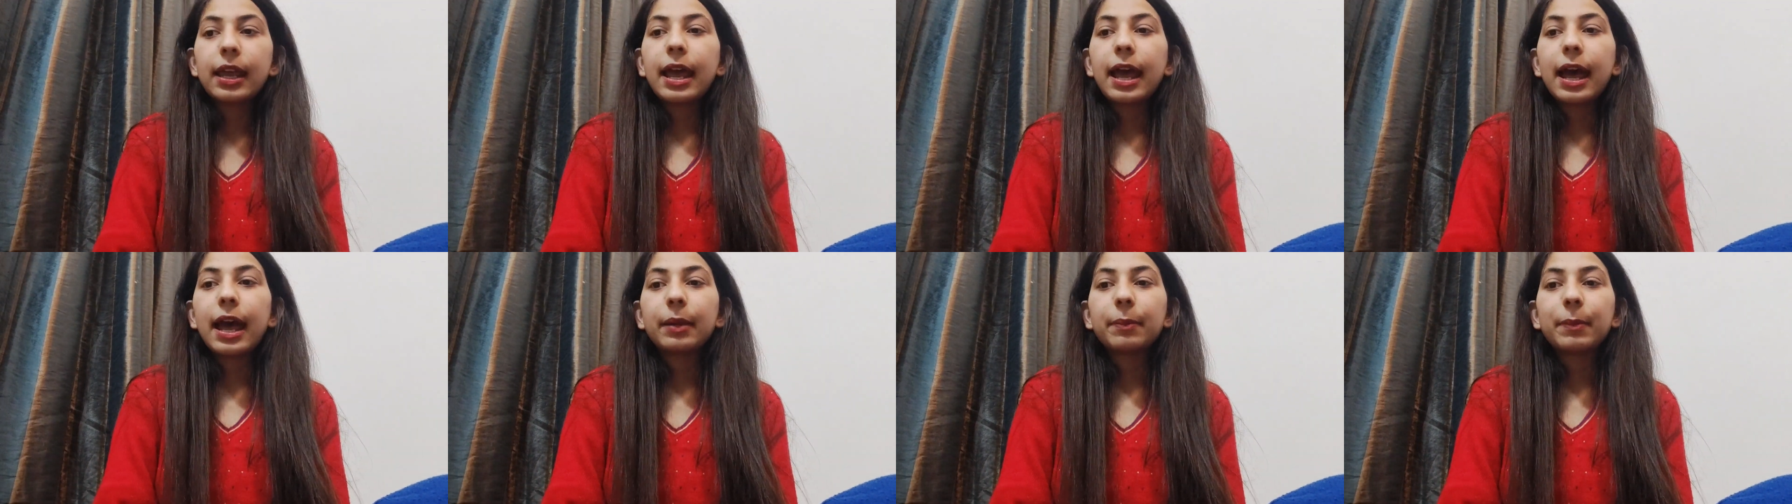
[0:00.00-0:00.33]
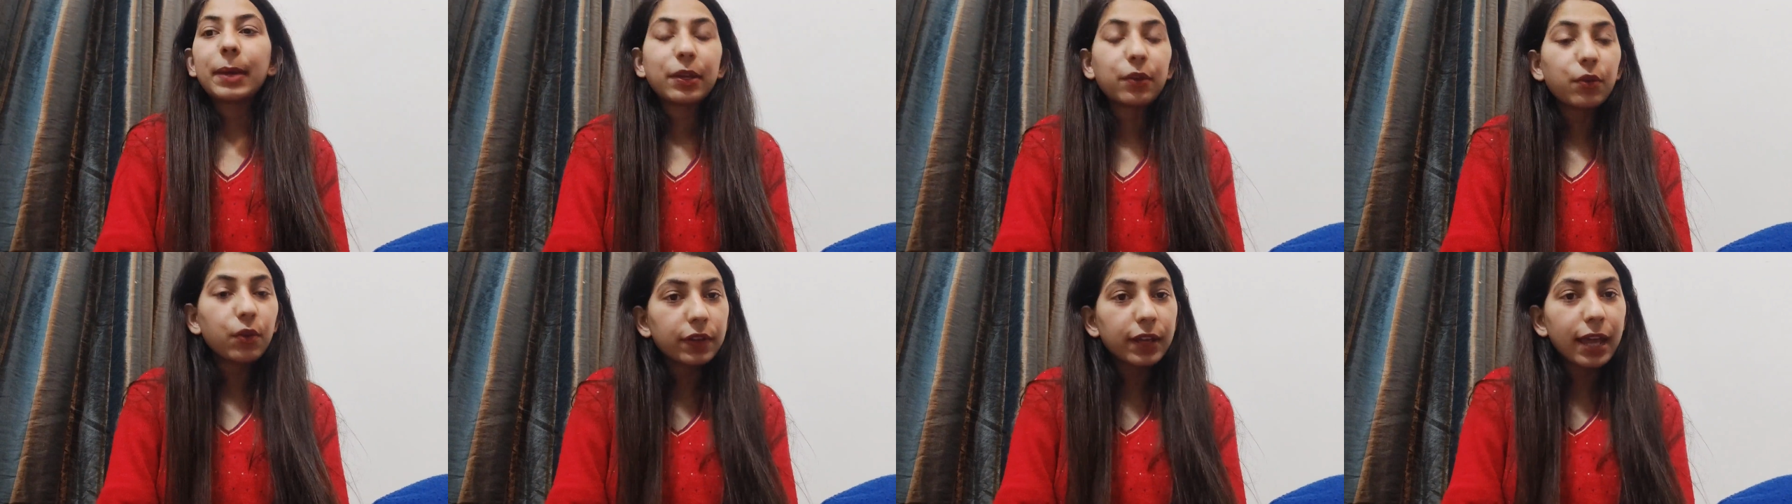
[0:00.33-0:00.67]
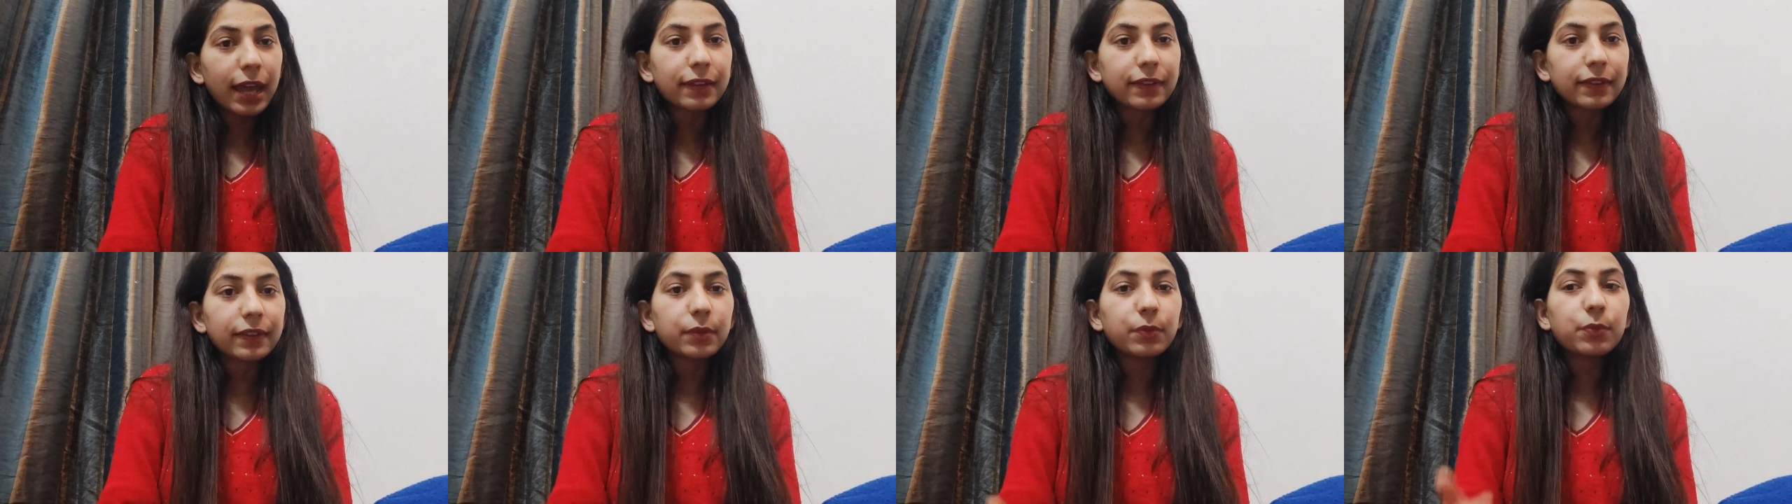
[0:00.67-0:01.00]
and
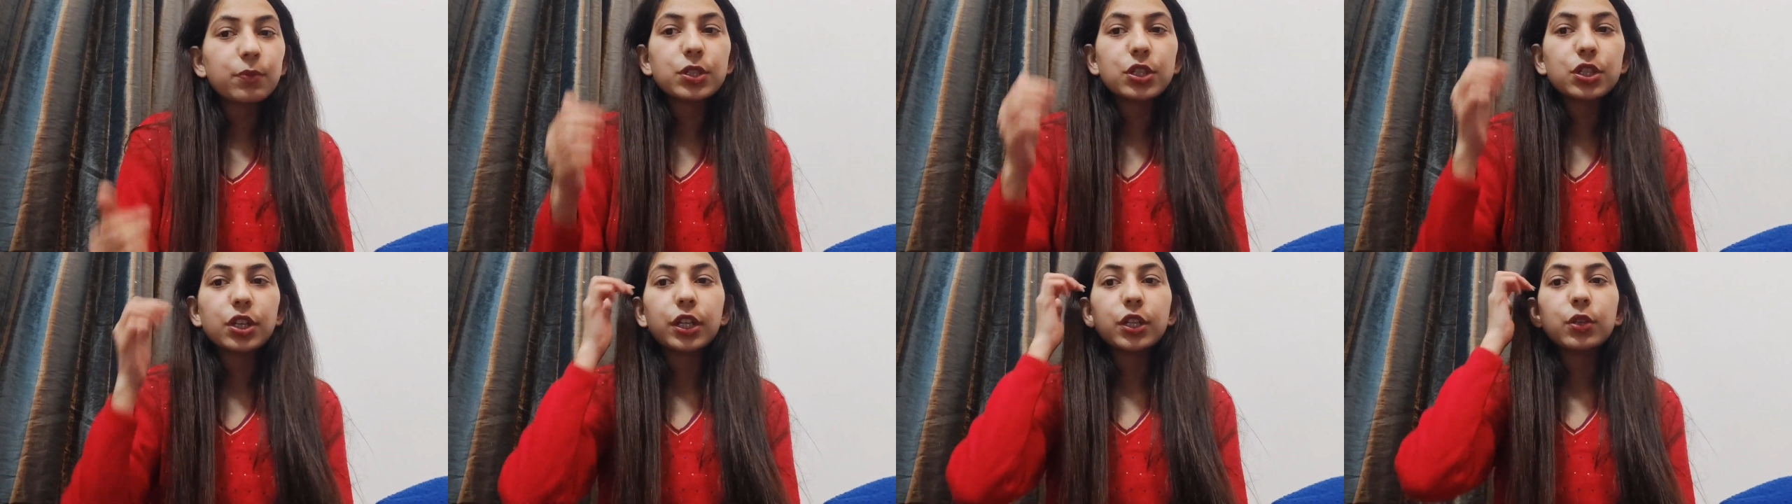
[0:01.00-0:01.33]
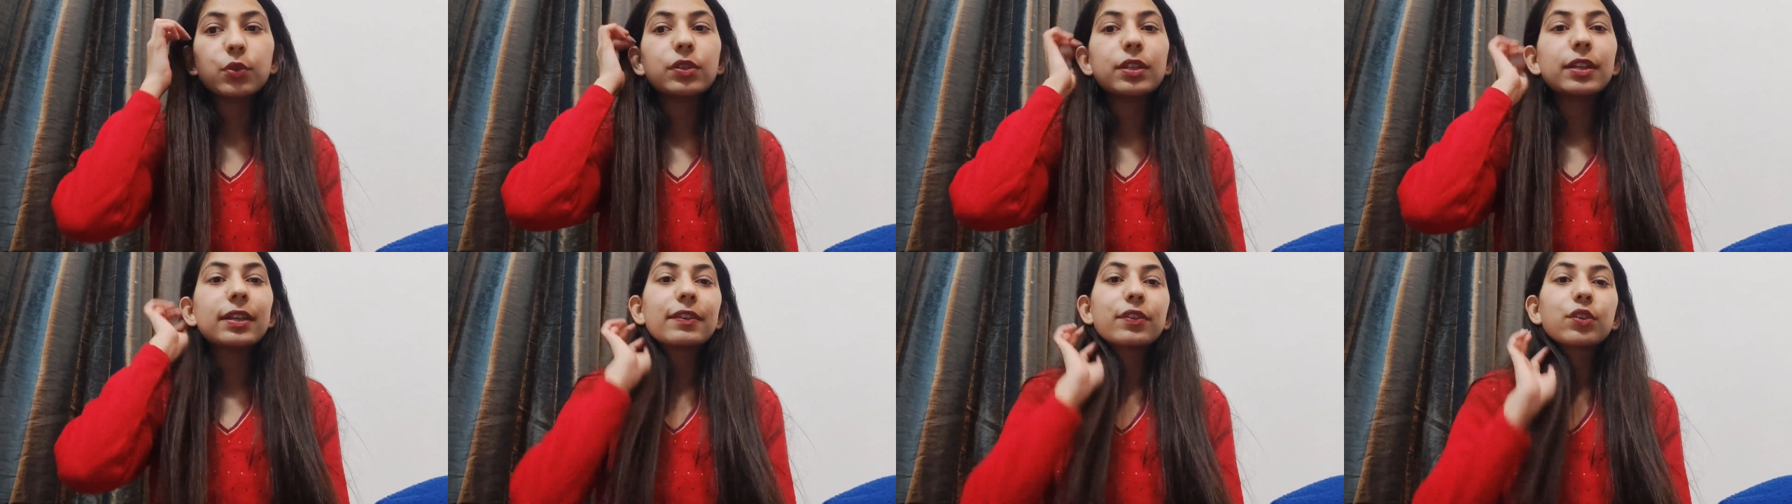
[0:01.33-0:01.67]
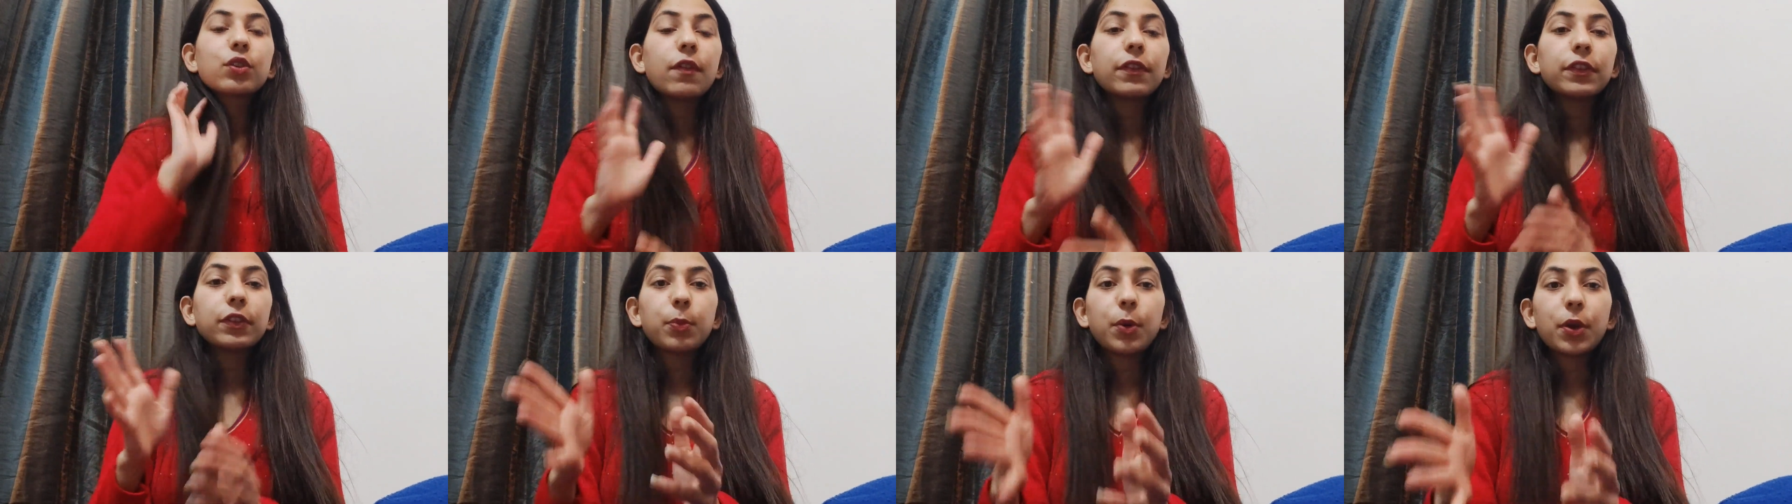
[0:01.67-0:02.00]
microorganisms, which reduce the
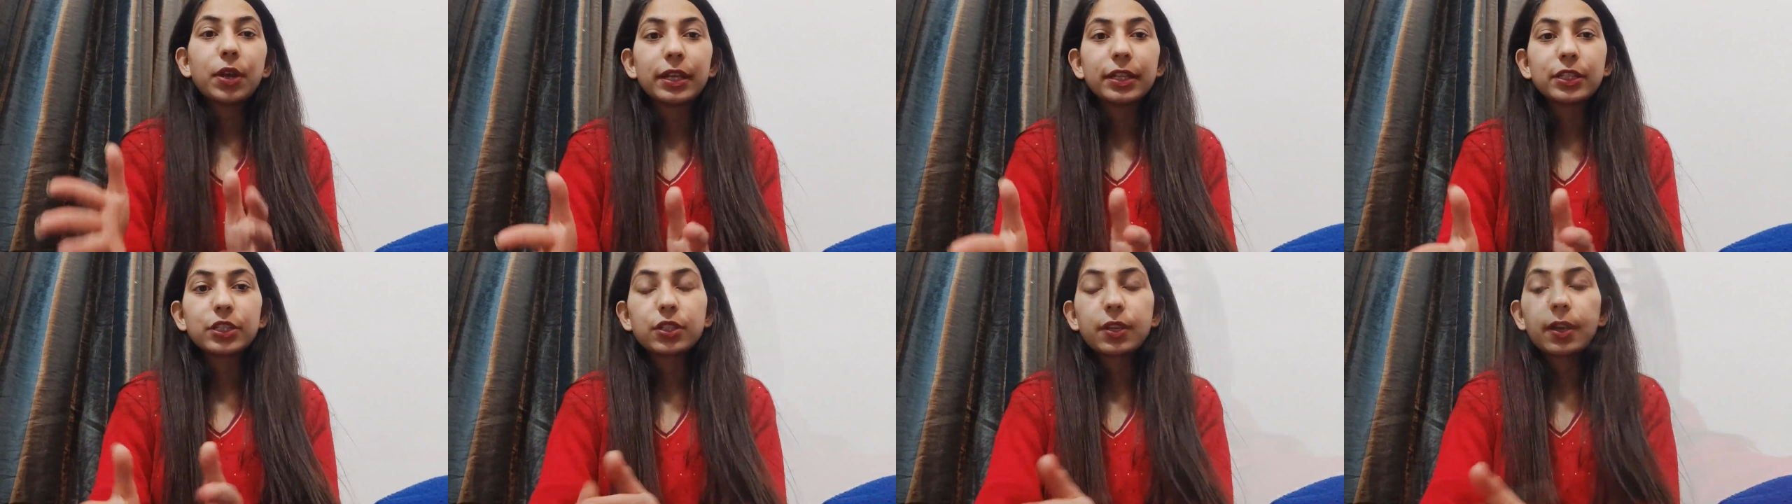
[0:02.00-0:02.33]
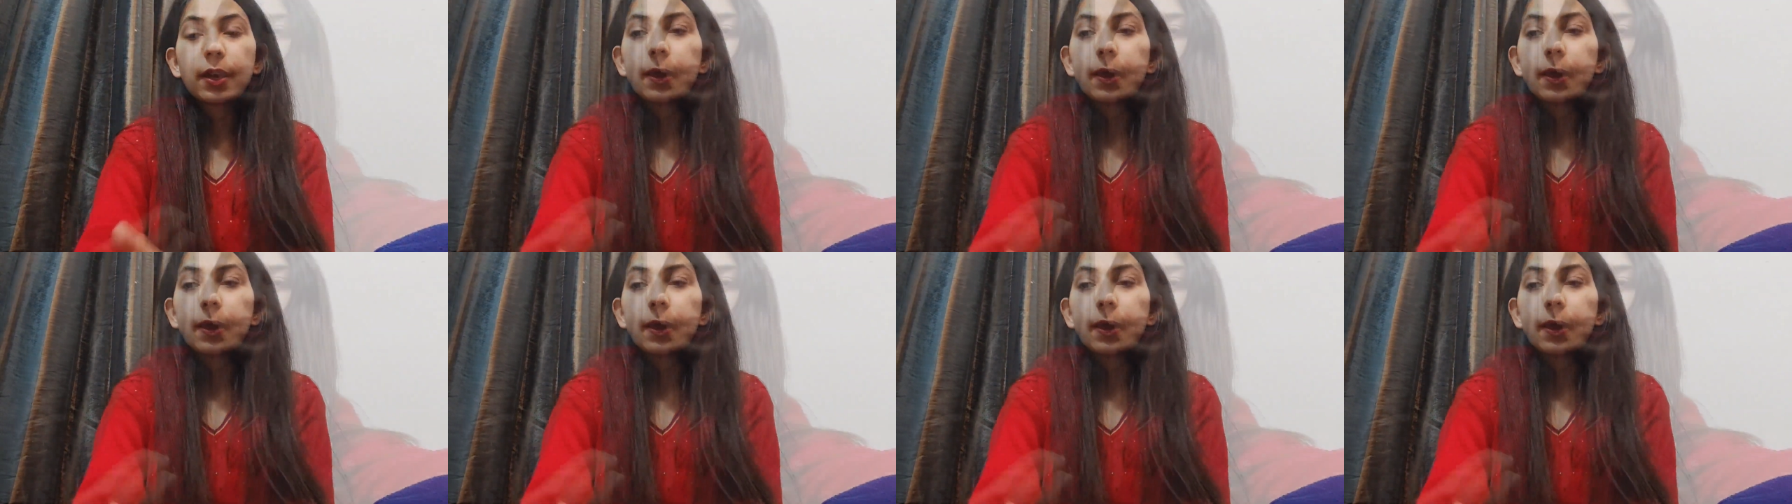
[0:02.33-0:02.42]
risk of spoilage.